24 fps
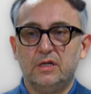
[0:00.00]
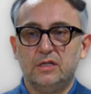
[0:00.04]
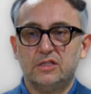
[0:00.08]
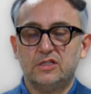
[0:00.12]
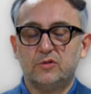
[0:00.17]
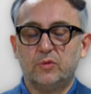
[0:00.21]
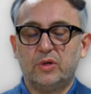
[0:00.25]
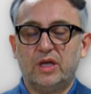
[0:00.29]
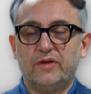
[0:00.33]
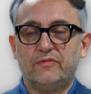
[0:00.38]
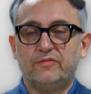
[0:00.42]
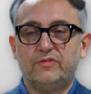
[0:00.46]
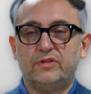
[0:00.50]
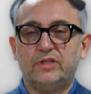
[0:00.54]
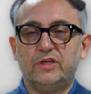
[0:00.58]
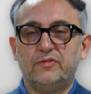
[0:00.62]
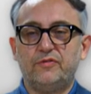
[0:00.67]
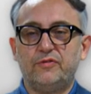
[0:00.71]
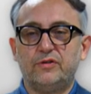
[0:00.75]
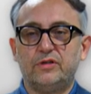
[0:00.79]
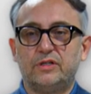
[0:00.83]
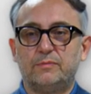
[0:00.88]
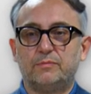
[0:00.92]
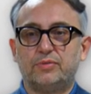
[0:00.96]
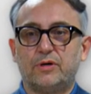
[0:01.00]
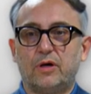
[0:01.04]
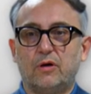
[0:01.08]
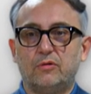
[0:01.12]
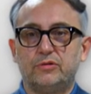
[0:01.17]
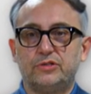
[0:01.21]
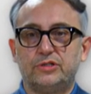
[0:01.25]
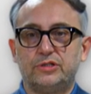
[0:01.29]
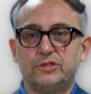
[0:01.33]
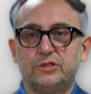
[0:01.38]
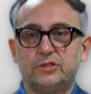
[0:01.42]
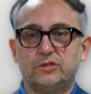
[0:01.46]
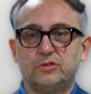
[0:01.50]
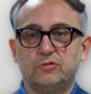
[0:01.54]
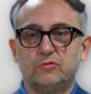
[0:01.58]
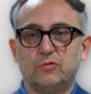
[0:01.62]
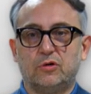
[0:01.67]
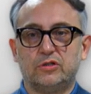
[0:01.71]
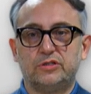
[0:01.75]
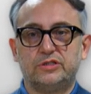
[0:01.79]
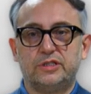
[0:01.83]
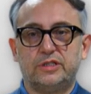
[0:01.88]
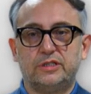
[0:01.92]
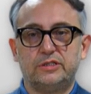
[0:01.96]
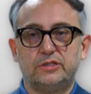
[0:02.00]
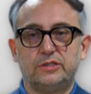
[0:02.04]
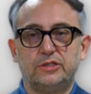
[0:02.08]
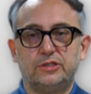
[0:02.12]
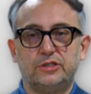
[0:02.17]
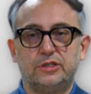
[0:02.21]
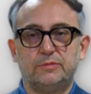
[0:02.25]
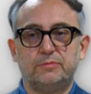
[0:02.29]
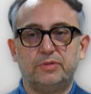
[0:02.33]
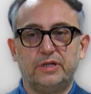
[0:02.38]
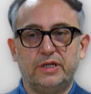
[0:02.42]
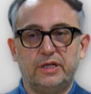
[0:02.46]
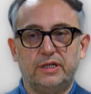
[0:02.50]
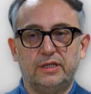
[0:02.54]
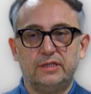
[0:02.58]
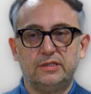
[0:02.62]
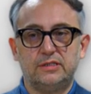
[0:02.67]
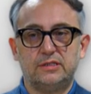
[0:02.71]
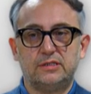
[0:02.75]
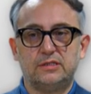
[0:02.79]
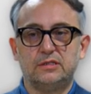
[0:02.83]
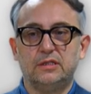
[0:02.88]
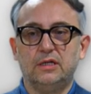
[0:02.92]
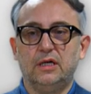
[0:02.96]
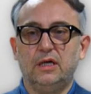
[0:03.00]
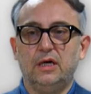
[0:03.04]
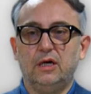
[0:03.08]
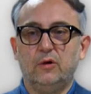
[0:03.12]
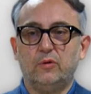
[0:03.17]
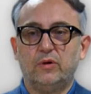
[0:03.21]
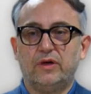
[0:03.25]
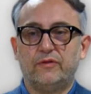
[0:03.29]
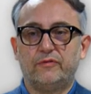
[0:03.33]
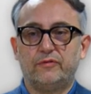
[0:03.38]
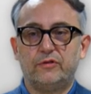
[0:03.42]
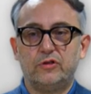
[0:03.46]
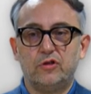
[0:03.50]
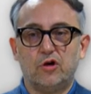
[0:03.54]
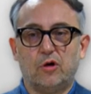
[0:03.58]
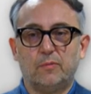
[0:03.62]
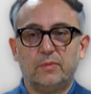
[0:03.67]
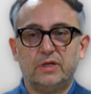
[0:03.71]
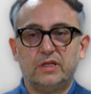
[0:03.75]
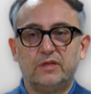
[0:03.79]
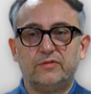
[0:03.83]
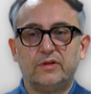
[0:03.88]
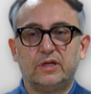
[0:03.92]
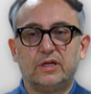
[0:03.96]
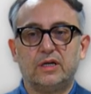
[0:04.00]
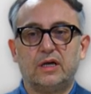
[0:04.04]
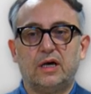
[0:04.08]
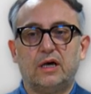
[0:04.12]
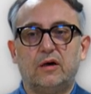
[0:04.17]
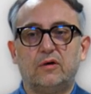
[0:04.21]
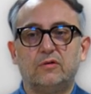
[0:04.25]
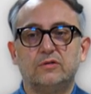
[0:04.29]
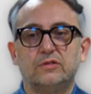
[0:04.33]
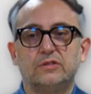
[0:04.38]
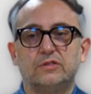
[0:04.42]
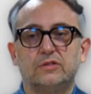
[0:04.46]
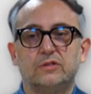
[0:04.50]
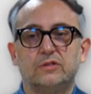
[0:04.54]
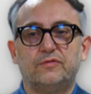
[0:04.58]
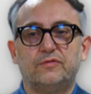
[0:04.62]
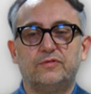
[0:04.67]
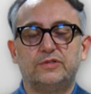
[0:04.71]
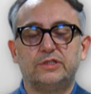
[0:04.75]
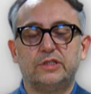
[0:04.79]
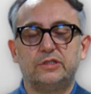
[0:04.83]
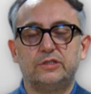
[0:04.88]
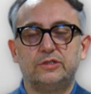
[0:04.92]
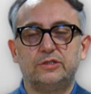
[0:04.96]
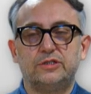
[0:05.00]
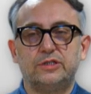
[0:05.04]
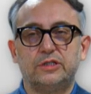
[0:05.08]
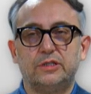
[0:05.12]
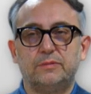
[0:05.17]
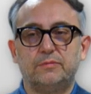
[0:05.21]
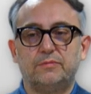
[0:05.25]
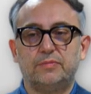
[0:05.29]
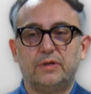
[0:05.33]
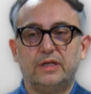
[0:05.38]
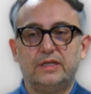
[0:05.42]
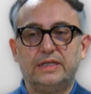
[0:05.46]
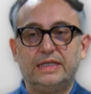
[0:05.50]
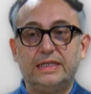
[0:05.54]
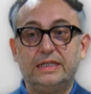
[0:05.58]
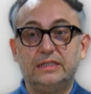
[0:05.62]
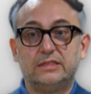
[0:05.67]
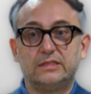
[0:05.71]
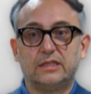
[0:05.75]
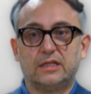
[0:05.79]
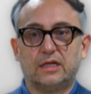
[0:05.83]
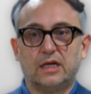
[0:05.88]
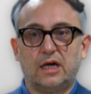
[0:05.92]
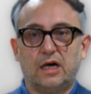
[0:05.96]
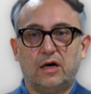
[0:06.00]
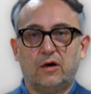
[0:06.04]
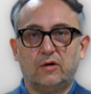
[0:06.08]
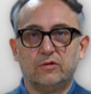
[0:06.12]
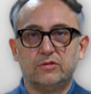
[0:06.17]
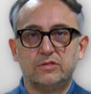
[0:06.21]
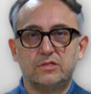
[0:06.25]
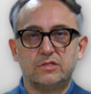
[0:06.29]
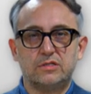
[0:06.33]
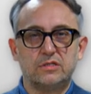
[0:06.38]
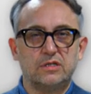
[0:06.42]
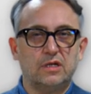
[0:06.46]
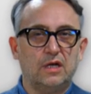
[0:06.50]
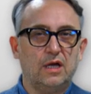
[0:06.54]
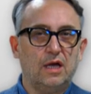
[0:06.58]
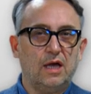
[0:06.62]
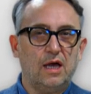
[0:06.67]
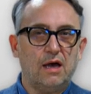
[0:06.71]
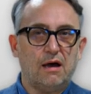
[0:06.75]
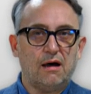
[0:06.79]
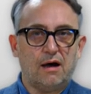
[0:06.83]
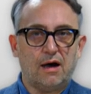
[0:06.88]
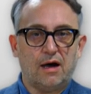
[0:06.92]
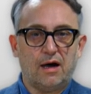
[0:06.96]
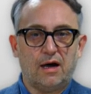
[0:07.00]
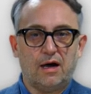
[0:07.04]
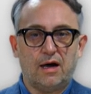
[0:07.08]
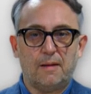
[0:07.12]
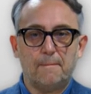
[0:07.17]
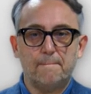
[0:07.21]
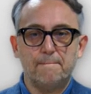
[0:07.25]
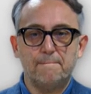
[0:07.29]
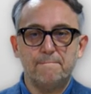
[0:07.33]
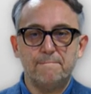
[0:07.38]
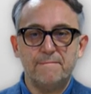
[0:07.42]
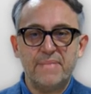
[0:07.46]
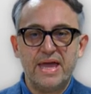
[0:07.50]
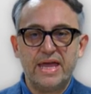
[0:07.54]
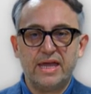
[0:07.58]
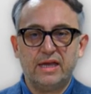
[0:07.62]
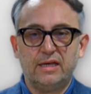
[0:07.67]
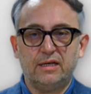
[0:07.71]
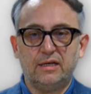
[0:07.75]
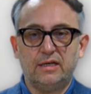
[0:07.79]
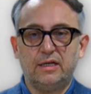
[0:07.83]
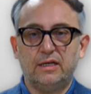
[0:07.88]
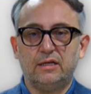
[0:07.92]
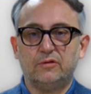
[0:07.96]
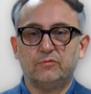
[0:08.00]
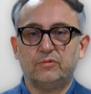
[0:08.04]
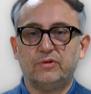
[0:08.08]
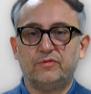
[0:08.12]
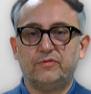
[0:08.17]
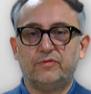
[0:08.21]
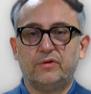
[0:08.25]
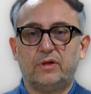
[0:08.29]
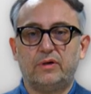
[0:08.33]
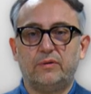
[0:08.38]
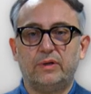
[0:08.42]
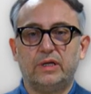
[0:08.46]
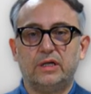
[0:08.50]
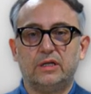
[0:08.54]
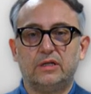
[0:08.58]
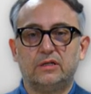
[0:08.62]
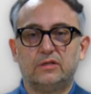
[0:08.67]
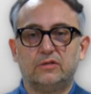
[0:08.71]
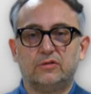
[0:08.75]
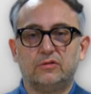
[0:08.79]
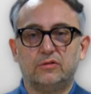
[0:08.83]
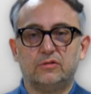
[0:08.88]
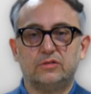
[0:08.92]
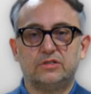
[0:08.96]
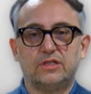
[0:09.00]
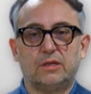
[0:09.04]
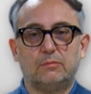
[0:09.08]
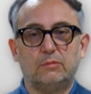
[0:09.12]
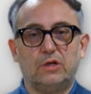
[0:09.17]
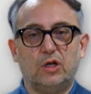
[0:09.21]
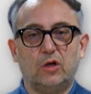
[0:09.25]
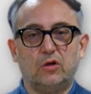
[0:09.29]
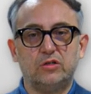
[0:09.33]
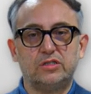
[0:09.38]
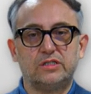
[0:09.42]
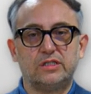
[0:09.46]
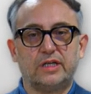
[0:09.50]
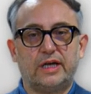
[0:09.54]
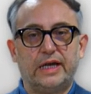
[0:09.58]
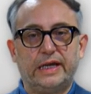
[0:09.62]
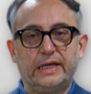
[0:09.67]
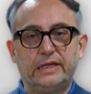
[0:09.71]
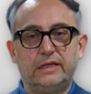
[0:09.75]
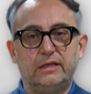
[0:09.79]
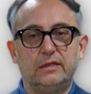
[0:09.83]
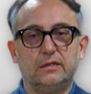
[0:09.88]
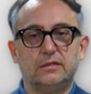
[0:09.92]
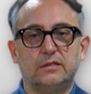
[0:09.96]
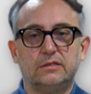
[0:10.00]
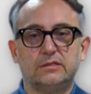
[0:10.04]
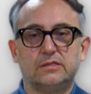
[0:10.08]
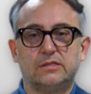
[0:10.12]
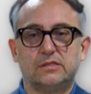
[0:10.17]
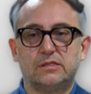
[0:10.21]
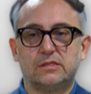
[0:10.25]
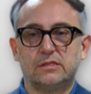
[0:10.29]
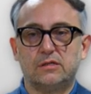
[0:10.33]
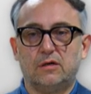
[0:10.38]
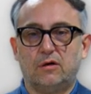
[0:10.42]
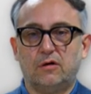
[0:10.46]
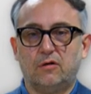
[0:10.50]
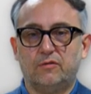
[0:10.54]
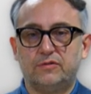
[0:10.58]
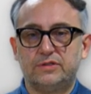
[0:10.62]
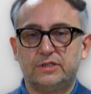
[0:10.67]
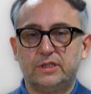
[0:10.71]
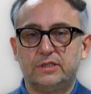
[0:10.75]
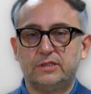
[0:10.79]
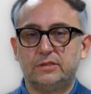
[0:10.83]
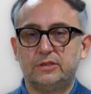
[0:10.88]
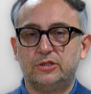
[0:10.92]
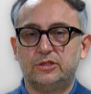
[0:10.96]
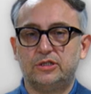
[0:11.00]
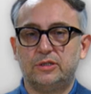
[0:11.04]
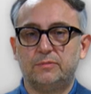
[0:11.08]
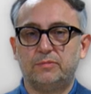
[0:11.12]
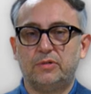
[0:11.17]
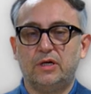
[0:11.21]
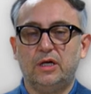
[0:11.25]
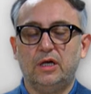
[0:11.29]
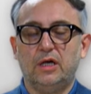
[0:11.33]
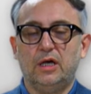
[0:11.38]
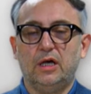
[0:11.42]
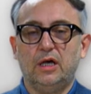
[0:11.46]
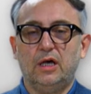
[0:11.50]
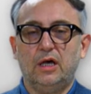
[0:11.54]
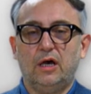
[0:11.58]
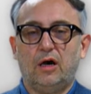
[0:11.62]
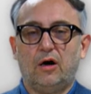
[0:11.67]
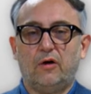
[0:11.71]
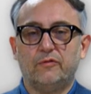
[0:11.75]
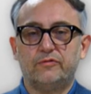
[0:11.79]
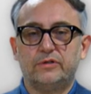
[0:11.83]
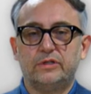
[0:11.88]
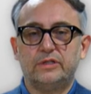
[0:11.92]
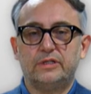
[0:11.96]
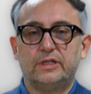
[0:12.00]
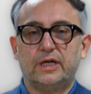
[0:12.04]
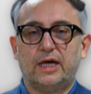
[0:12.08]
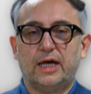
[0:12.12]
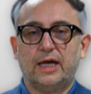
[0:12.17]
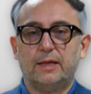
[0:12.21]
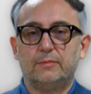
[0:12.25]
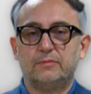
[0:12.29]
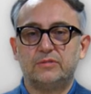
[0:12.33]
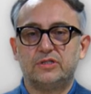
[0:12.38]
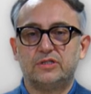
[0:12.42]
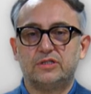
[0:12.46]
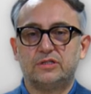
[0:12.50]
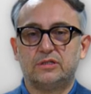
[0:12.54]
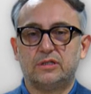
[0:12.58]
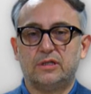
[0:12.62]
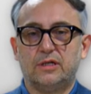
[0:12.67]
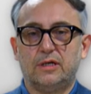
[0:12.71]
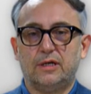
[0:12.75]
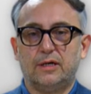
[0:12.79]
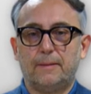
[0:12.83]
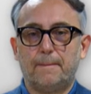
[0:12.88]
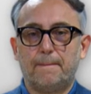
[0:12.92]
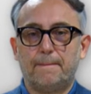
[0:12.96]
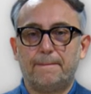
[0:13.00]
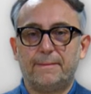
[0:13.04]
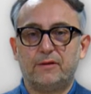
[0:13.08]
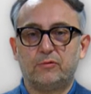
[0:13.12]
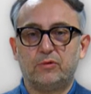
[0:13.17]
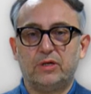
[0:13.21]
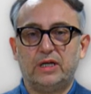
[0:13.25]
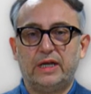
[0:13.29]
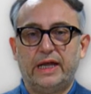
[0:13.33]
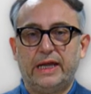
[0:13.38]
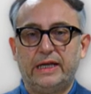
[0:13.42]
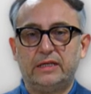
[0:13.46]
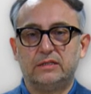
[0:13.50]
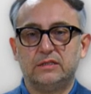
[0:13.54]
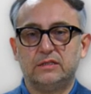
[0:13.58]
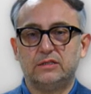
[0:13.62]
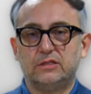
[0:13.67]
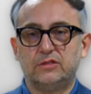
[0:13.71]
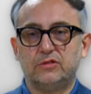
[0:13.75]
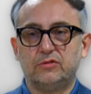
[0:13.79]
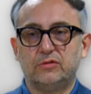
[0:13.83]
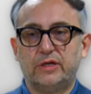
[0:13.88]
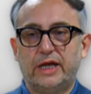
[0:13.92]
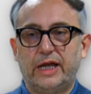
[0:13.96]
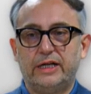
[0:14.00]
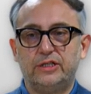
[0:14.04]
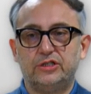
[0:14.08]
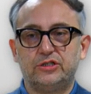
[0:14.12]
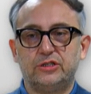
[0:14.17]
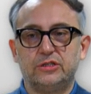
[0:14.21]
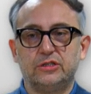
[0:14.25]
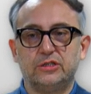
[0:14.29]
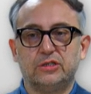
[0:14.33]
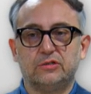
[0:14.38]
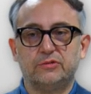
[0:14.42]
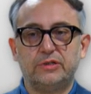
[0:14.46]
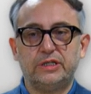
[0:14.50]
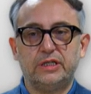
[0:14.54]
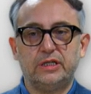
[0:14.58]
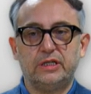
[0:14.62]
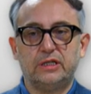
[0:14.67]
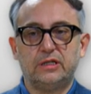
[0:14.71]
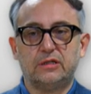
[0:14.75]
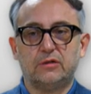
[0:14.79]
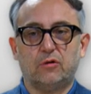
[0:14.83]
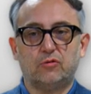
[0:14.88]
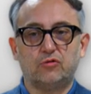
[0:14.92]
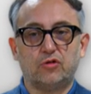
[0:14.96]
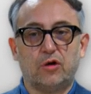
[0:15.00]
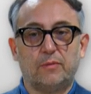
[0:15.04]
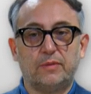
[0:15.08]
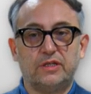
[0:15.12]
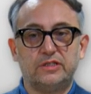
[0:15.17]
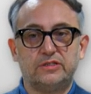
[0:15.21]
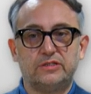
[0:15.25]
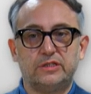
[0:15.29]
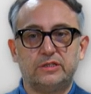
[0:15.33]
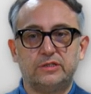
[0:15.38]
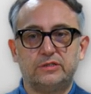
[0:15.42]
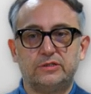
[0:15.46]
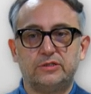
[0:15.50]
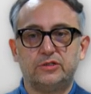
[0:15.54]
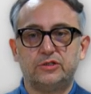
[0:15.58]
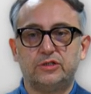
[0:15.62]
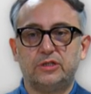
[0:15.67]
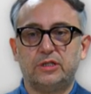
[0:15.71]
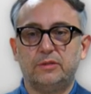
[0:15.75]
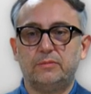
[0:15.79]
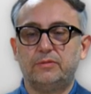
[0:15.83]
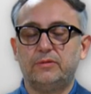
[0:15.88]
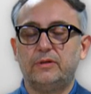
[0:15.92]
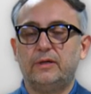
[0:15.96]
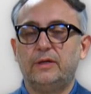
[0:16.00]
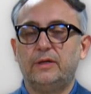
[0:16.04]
So we have different approaches to what citizenship is. We have normative accounts citizenship, and these accounts are mainly referring to some lost ideals of citizenship, oftentimes um, related to ancient Greek or Roman citizenship.